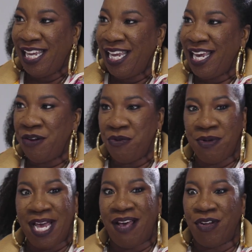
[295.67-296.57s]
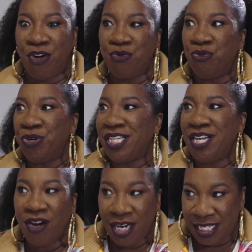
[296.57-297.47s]
And we were having a really
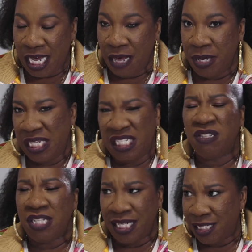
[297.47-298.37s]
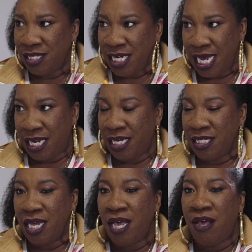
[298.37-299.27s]
hard time, and I still think it's a
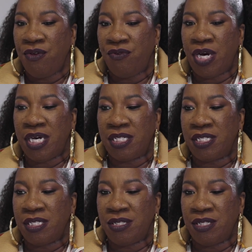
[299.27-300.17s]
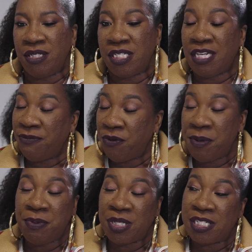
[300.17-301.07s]
challenge, for
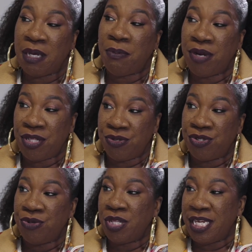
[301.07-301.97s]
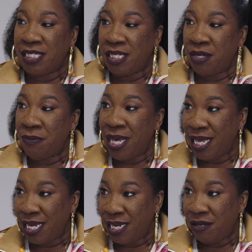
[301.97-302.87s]
people to separate those two things in their
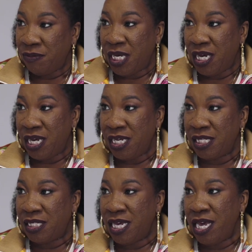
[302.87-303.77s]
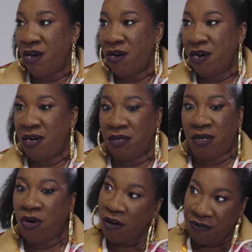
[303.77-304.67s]
mind, because they are
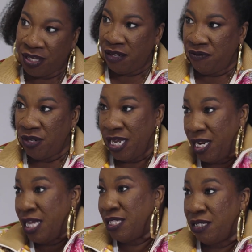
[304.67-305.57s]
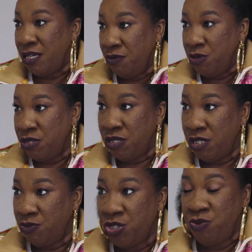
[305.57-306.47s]
often conflated,
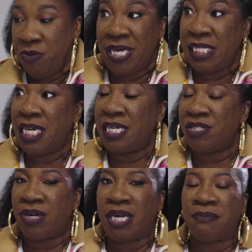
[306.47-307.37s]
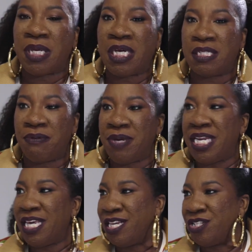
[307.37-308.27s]
which is what makes sense, right? Because the
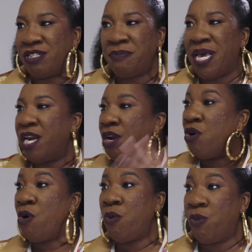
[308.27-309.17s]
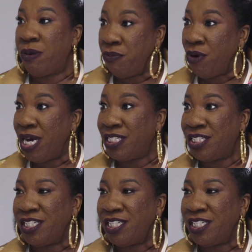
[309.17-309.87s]
media has just painted it all with one brush.